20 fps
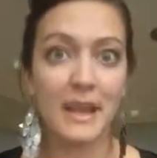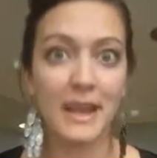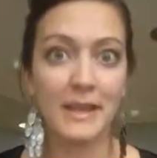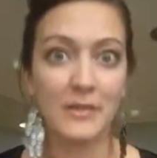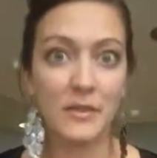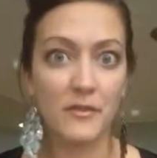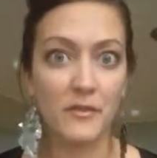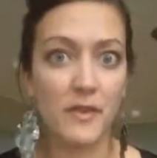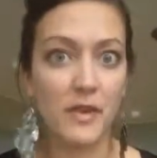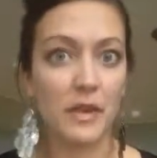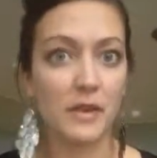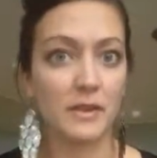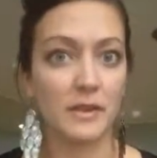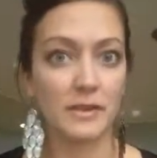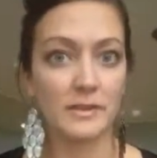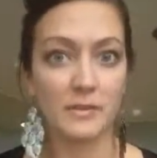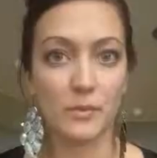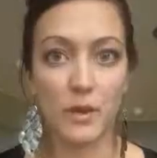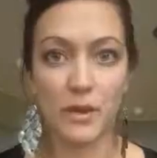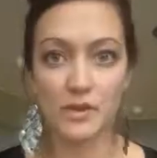at the very
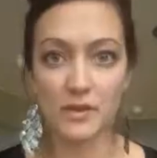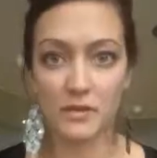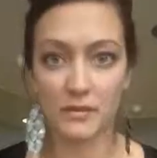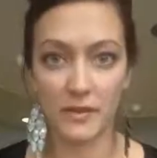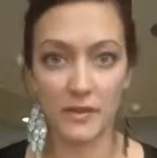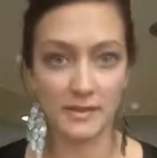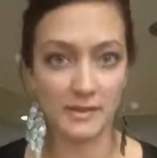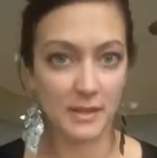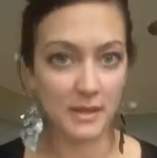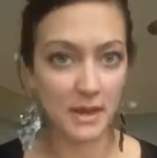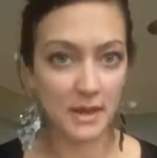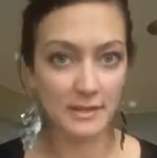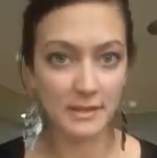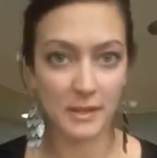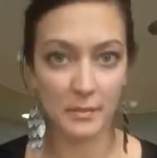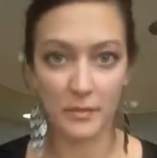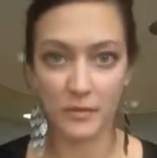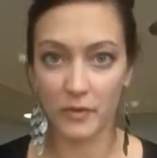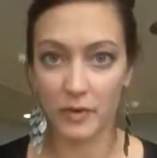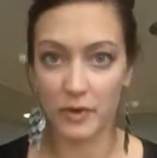least, wash your face at
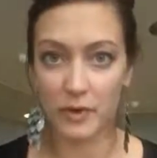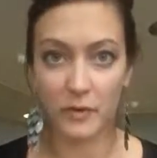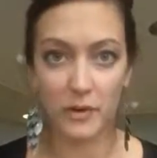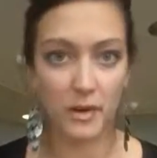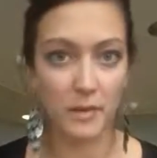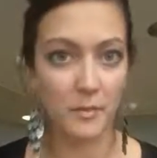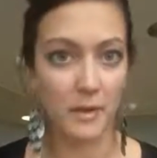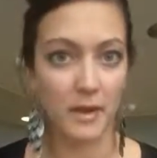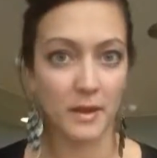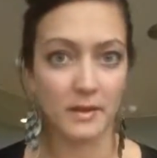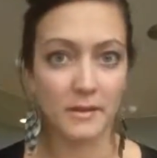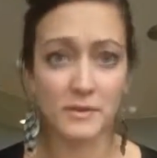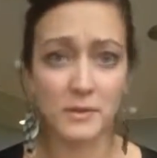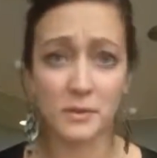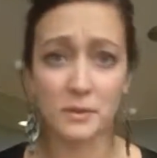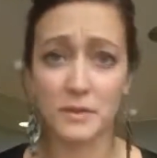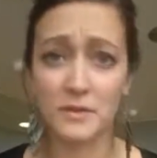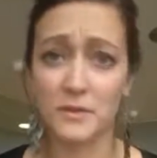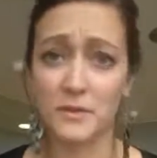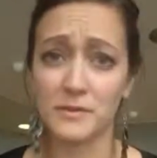nighttime before you go to bed.
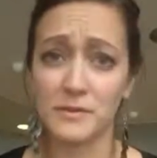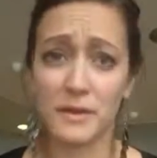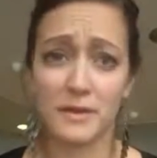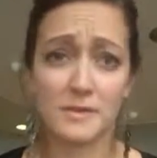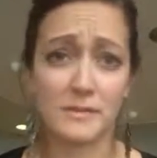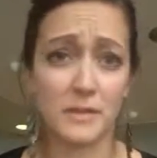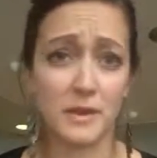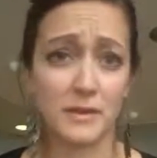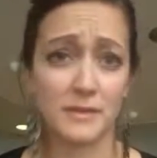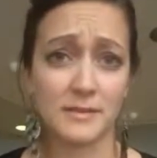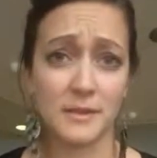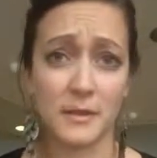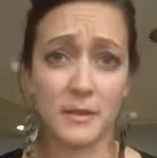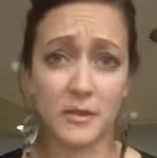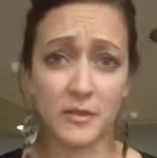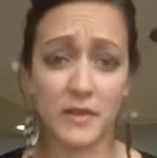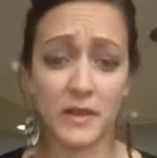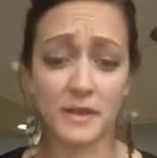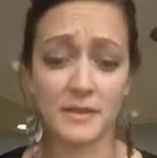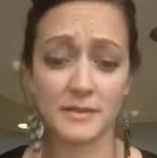Don't leave those cosmetics on
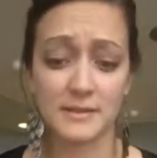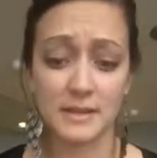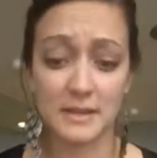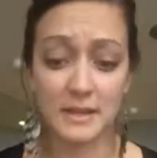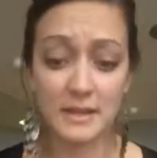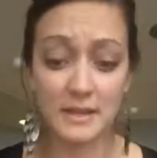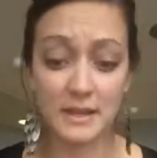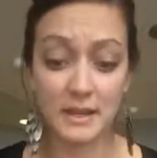your face.